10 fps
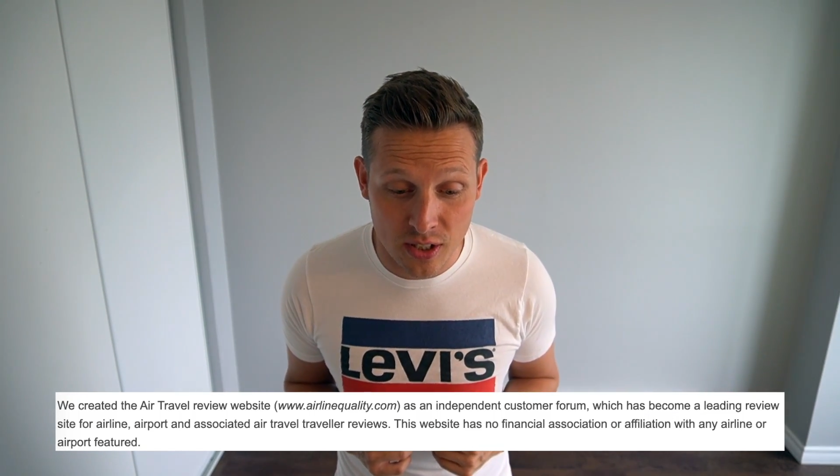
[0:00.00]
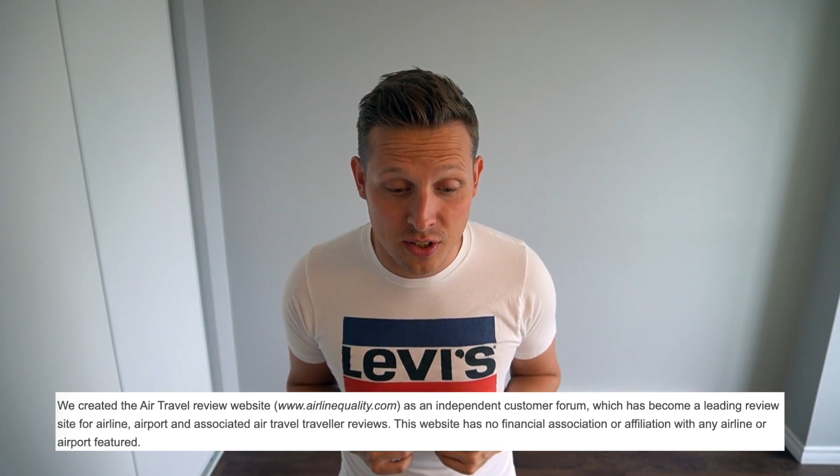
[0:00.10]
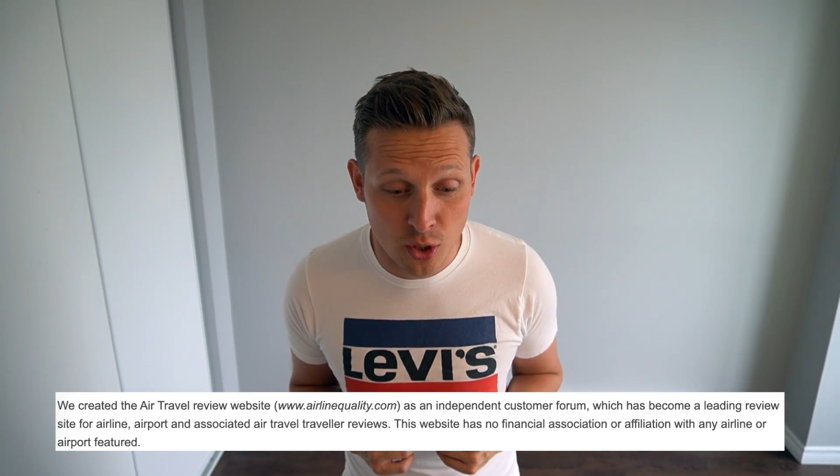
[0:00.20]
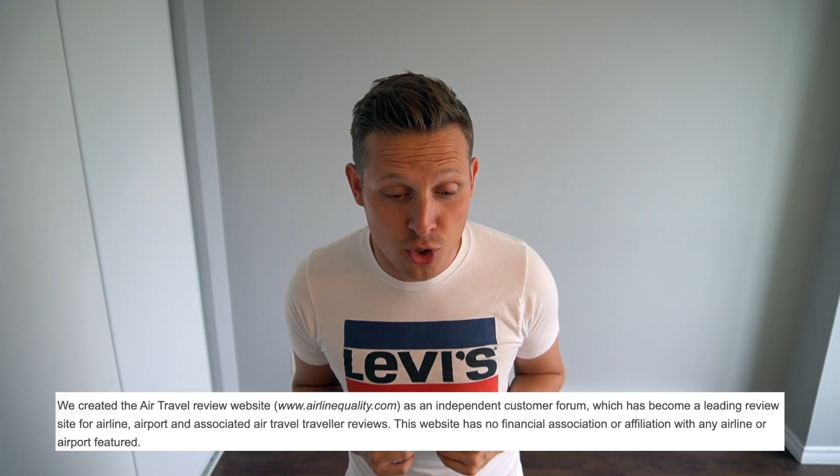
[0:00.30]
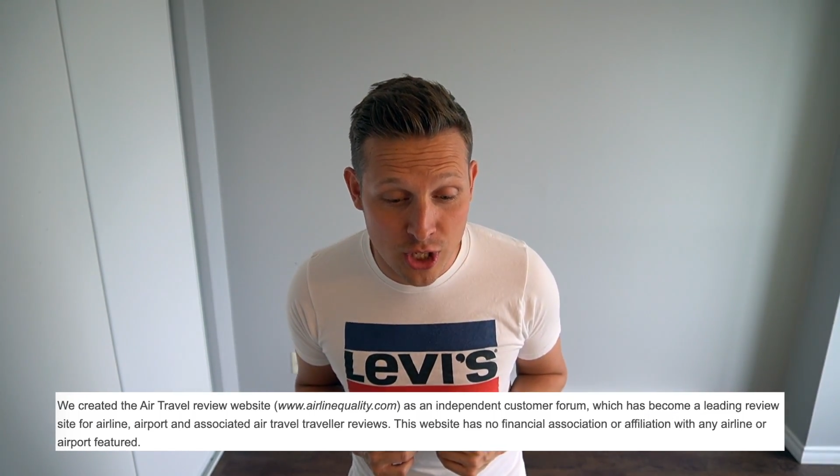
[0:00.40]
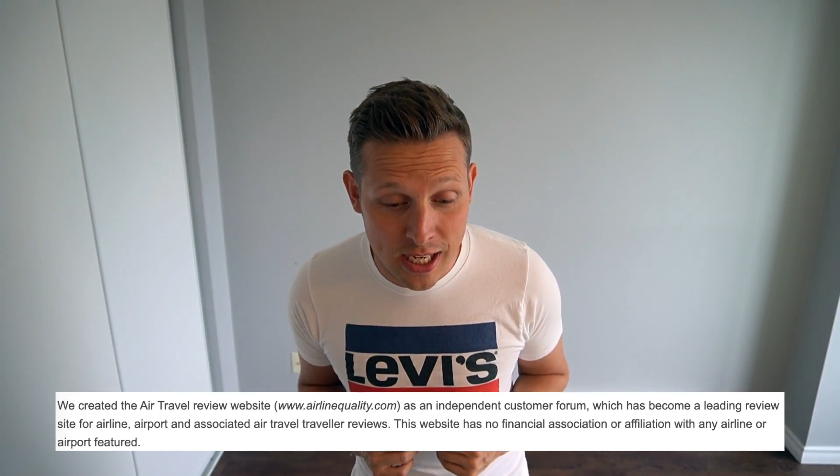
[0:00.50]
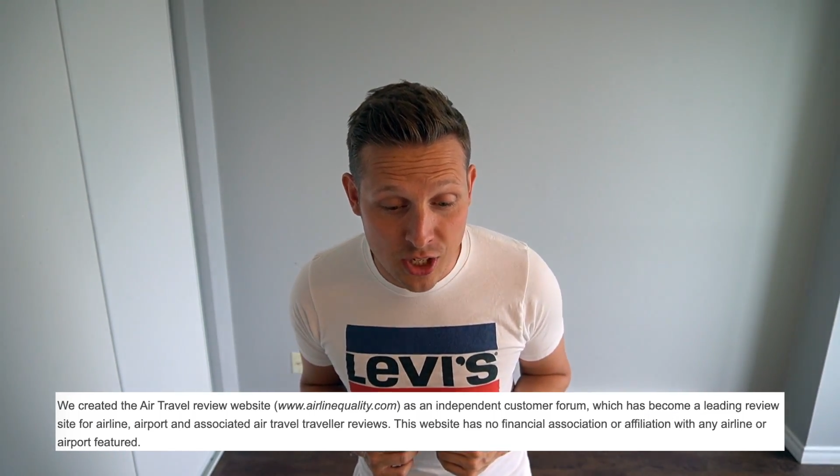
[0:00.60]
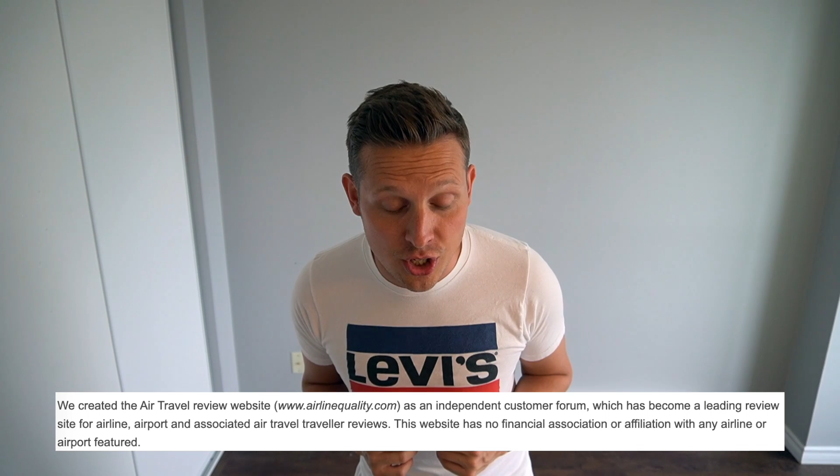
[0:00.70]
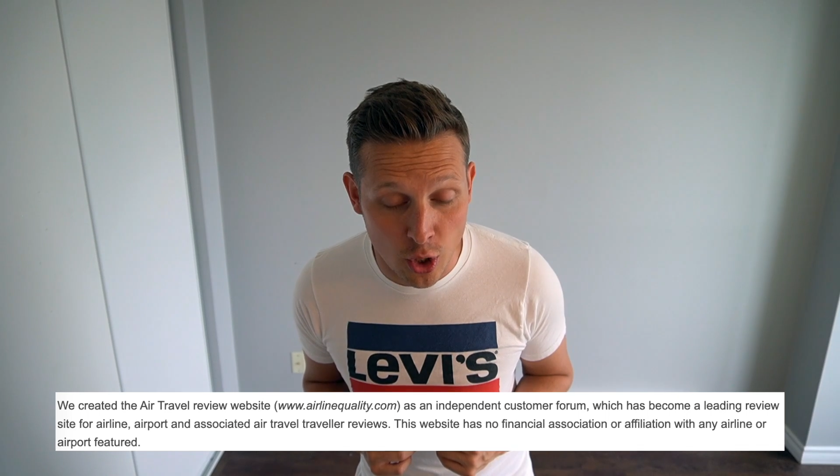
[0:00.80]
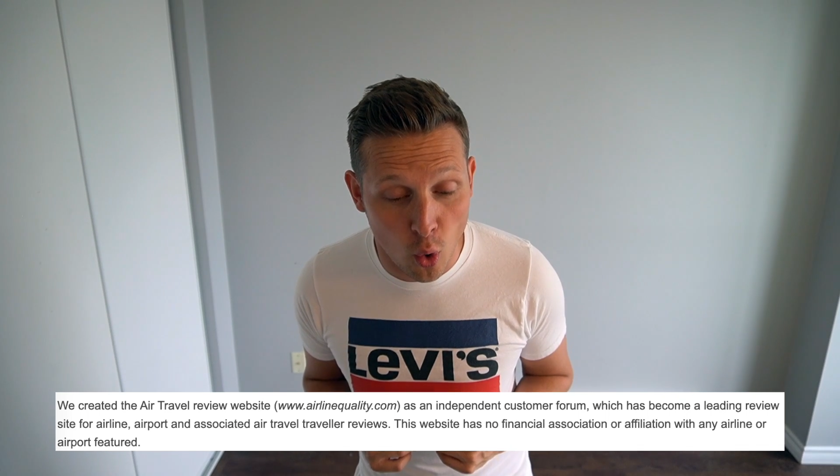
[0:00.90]

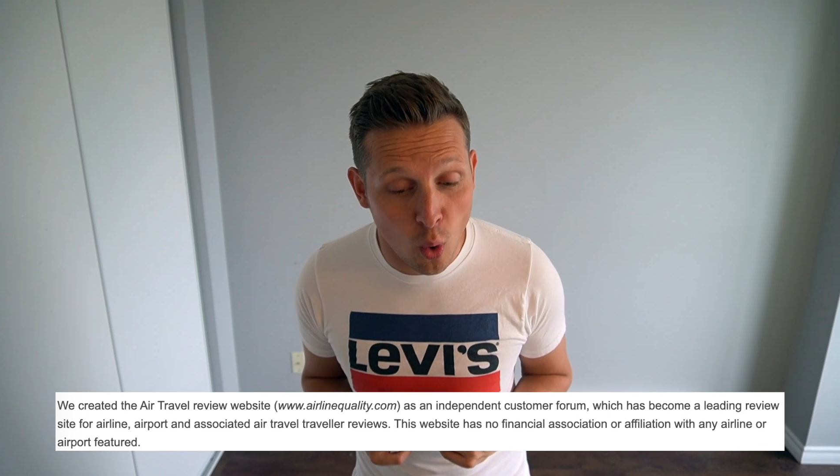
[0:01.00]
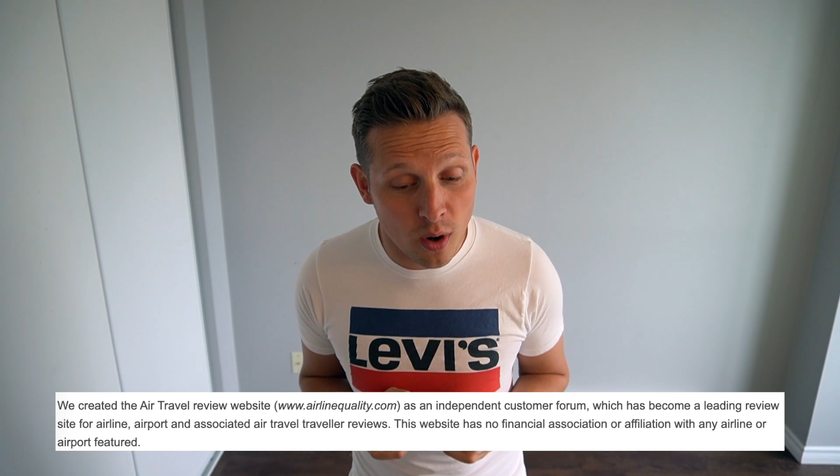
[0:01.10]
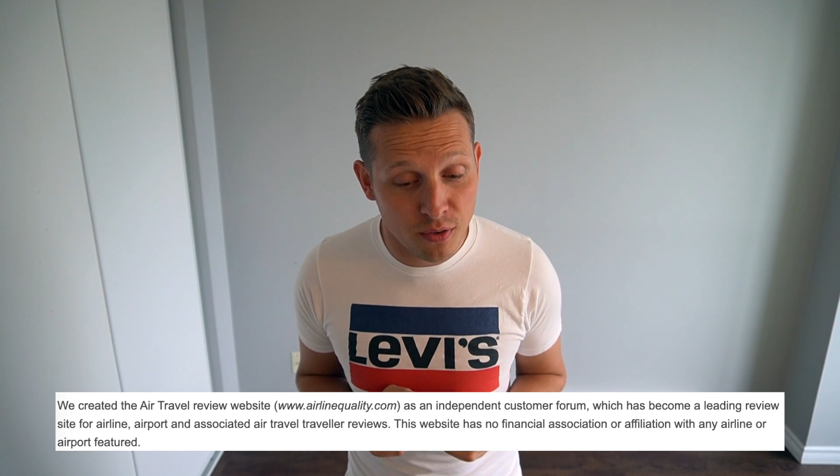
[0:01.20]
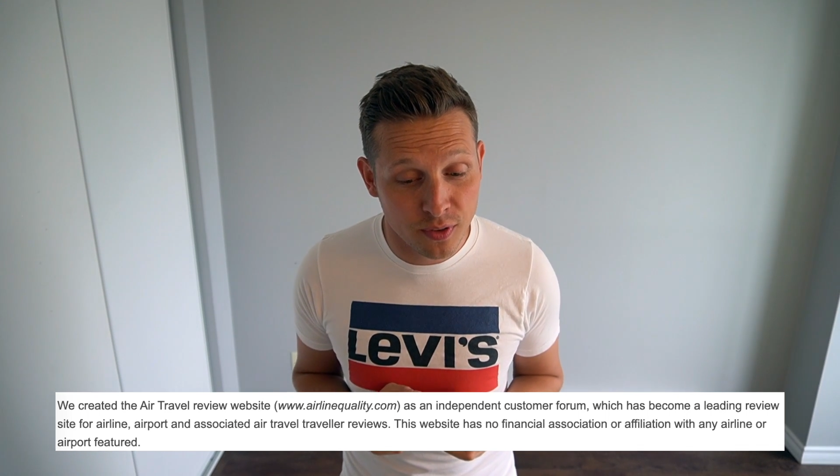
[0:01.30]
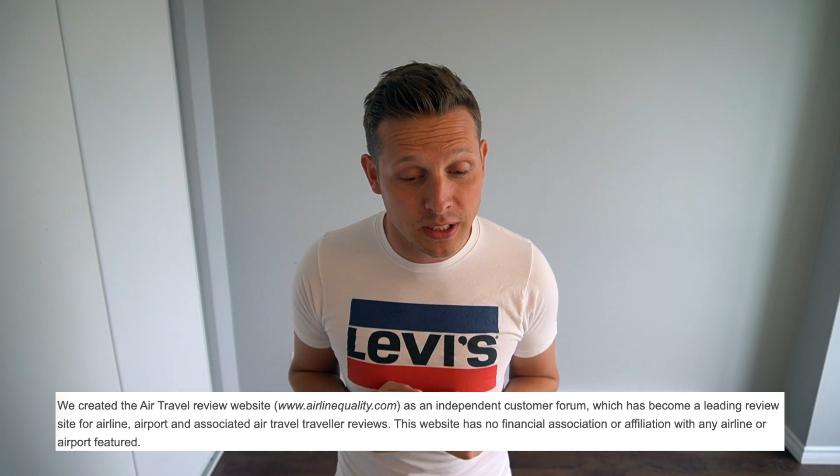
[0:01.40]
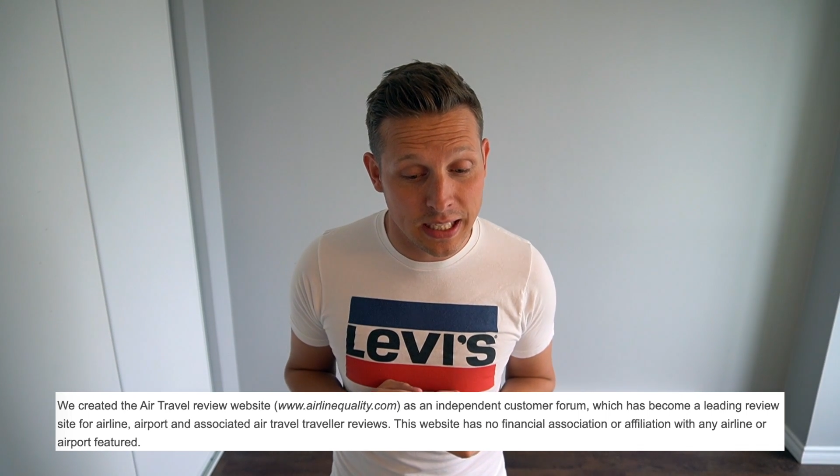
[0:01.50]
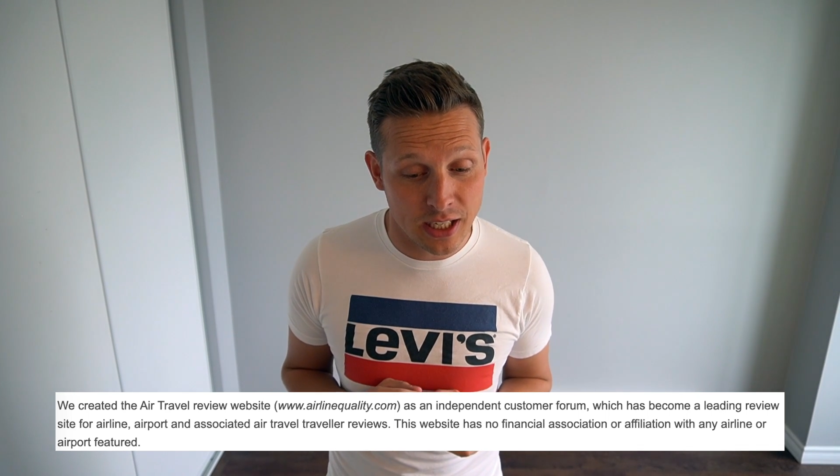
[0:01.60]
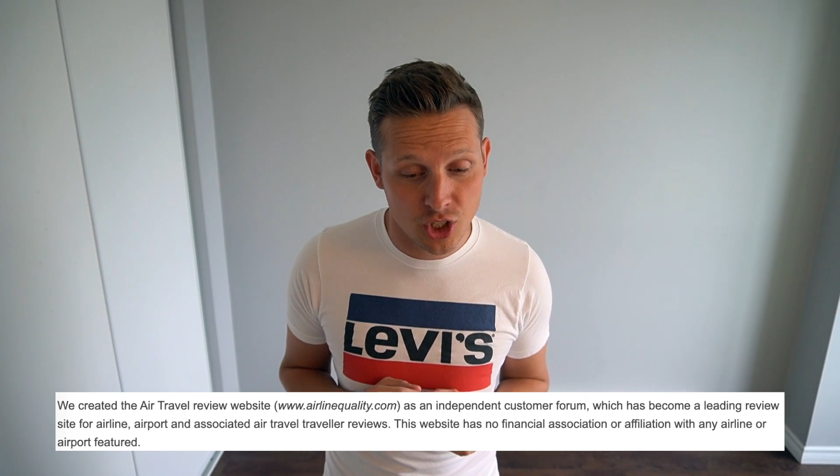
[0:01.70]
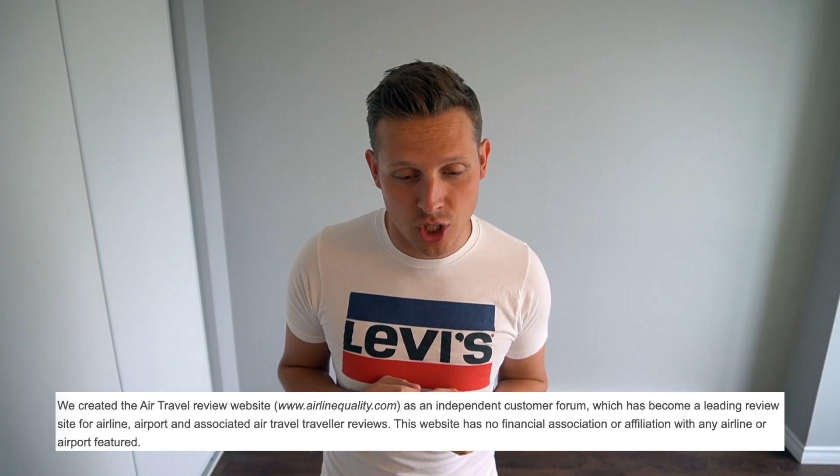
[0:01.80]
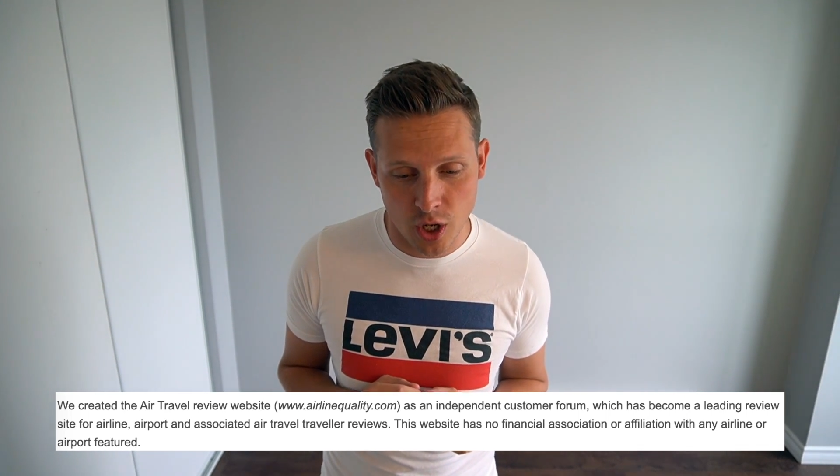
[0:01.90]
association or
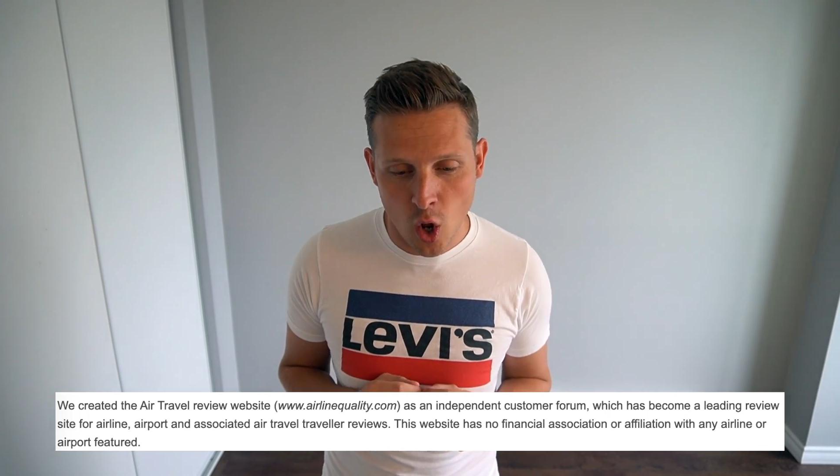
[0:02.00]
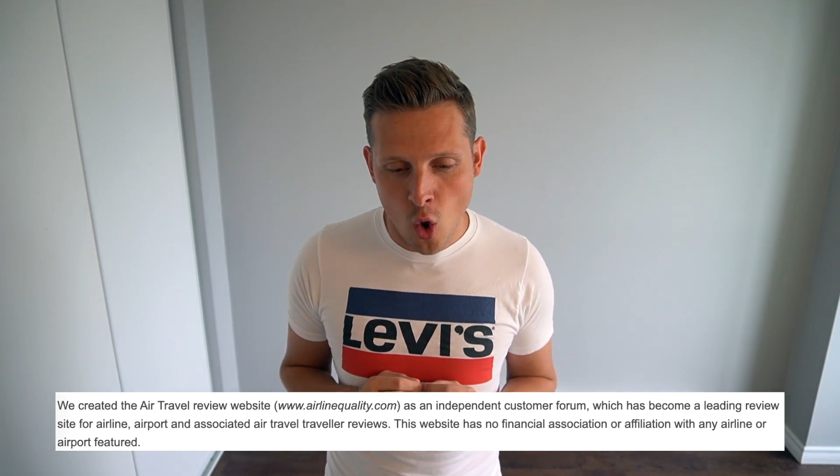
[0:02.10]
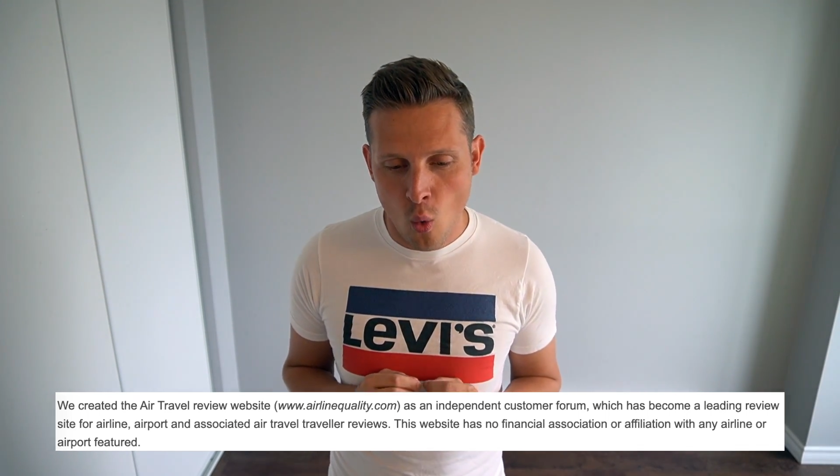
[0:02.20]
affiliation